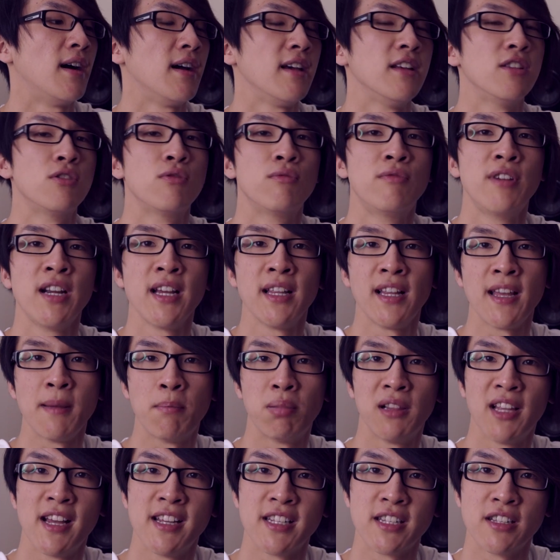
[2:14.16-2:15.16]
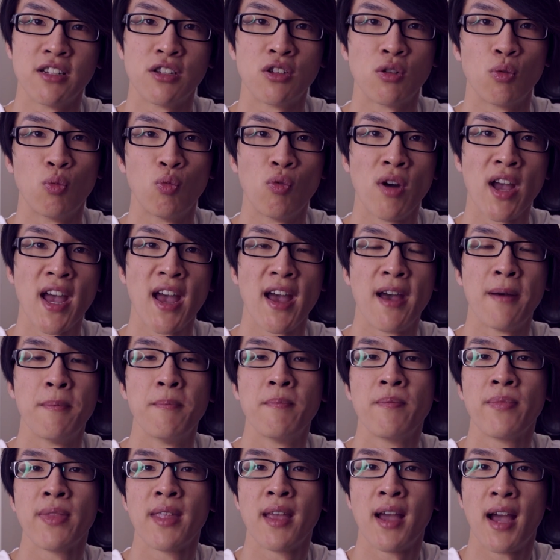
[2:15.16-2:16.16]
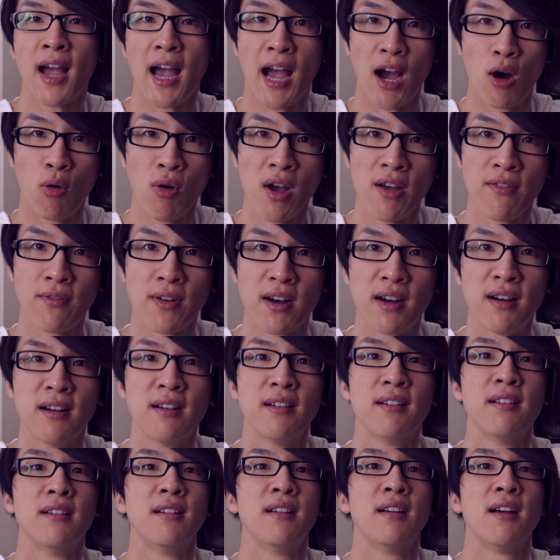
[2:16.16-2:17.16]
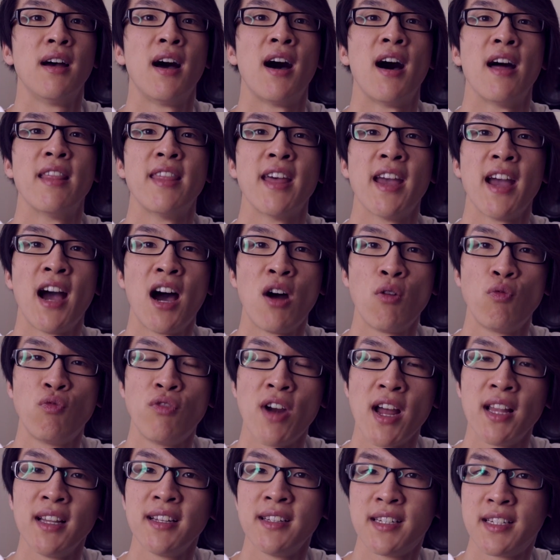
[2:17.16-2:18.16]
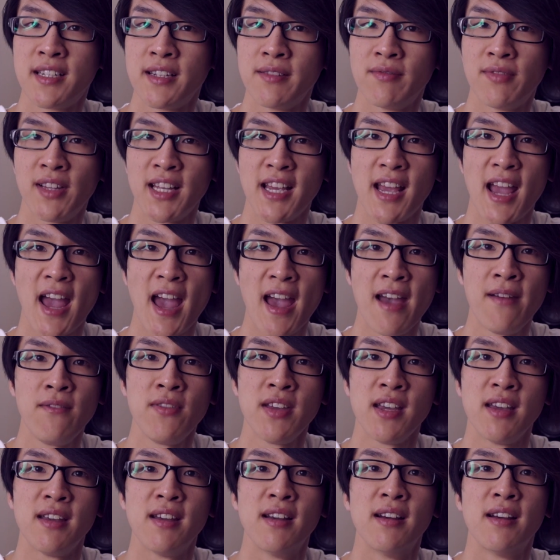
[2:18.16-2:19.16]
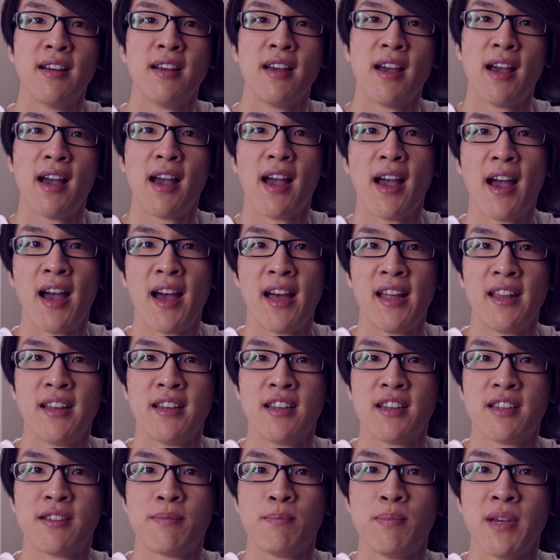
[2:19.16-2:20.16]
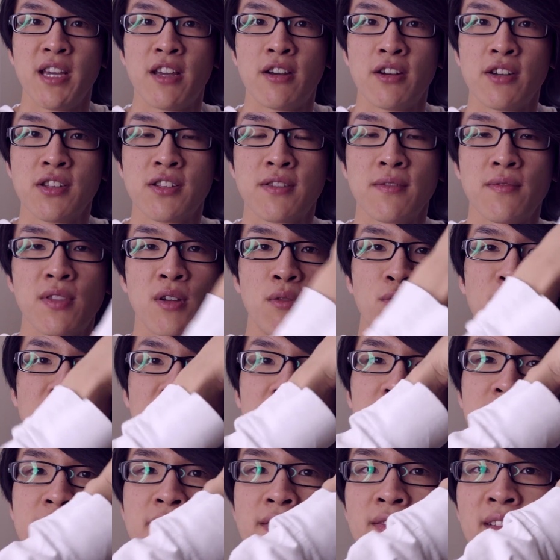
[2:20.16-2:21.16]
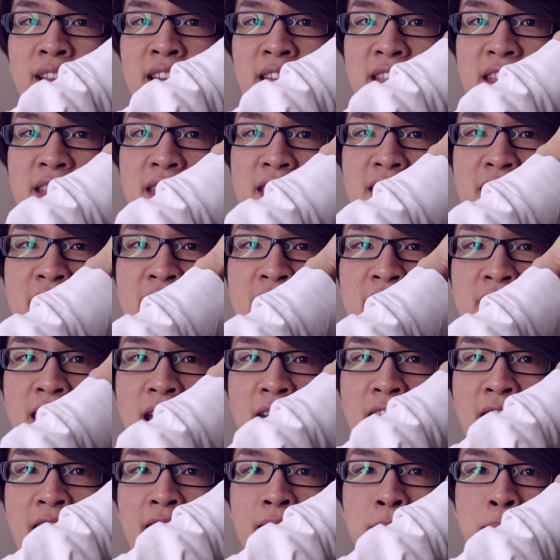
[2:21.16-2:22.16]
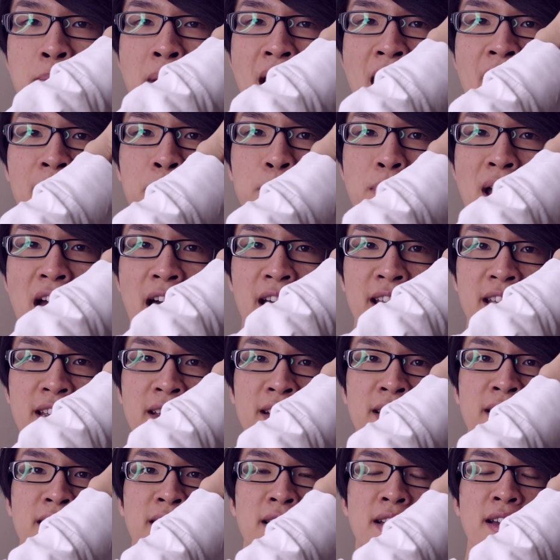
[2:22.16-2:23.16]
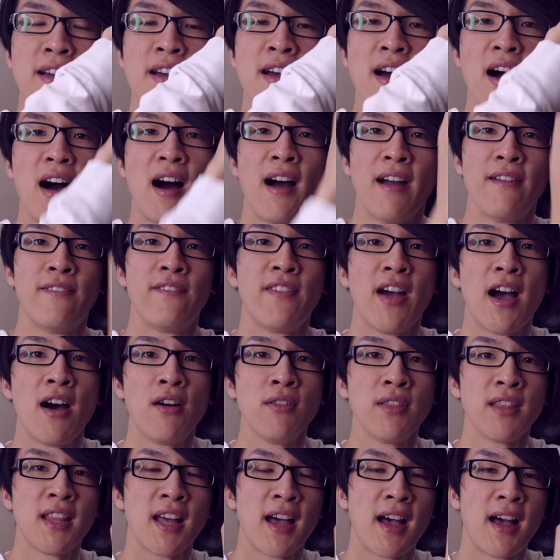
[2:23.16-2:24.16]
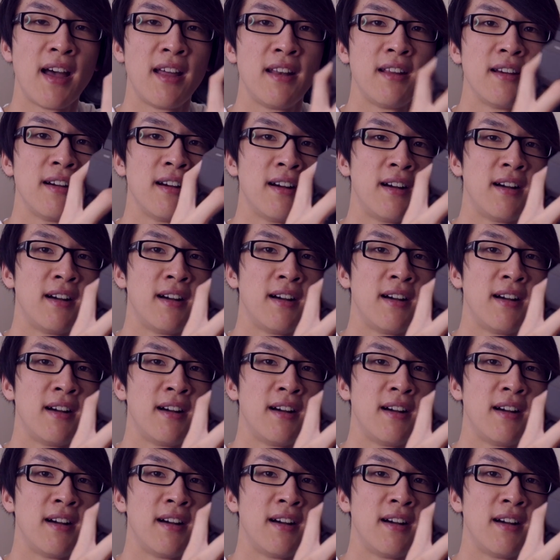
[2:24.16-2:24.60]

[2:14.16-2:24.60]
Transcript: It's really pleasant to wear. However, they are relatively heavy, and because of the relatively thin headband padding, I found that,